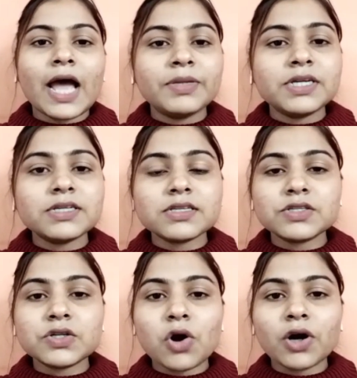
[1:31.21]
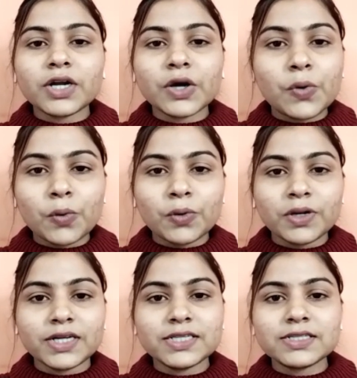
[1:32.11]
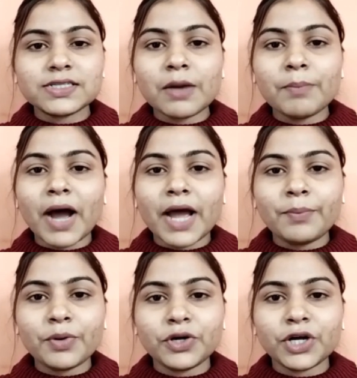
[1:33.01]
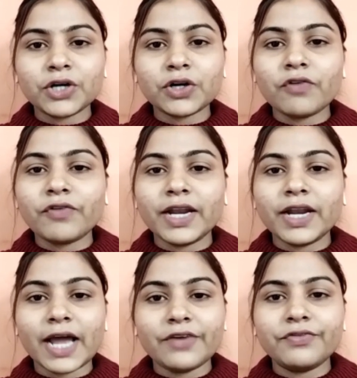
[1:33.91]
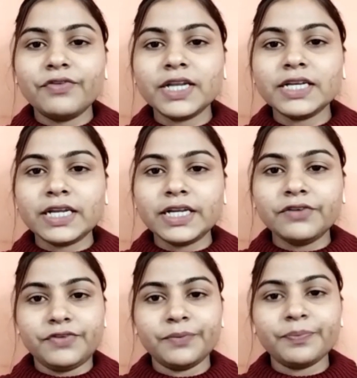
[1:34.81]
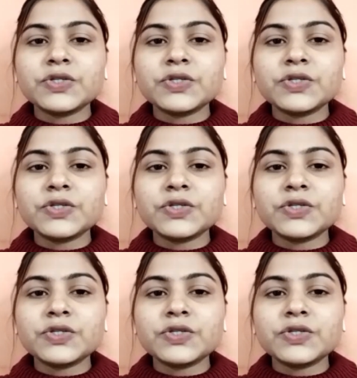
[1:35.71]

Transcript: Happiness is not a goal, it's a byproduct of a life well lived.